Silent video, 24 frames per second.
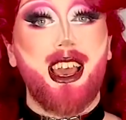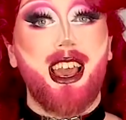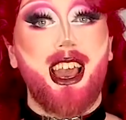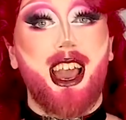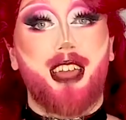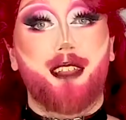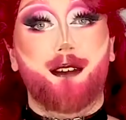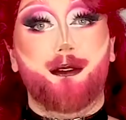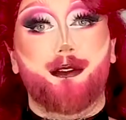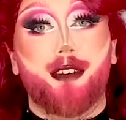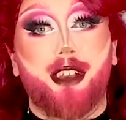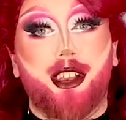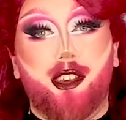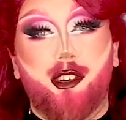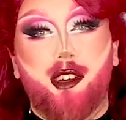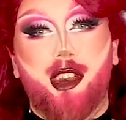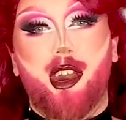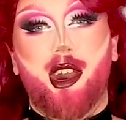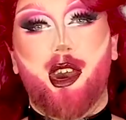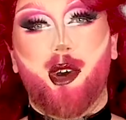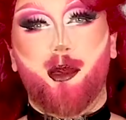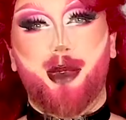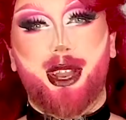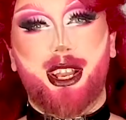and figure
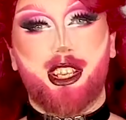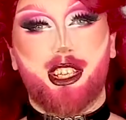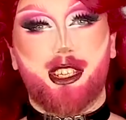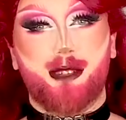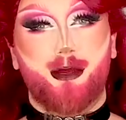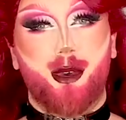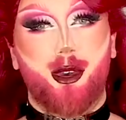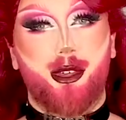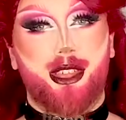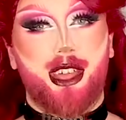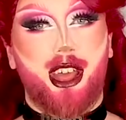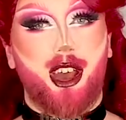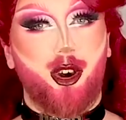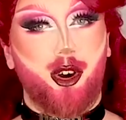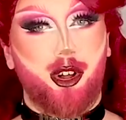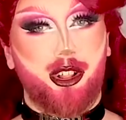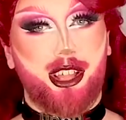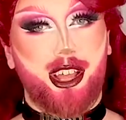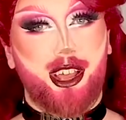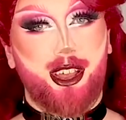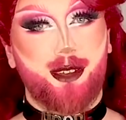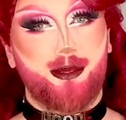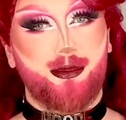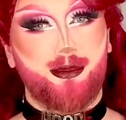out a way to smooth that all
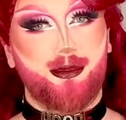out.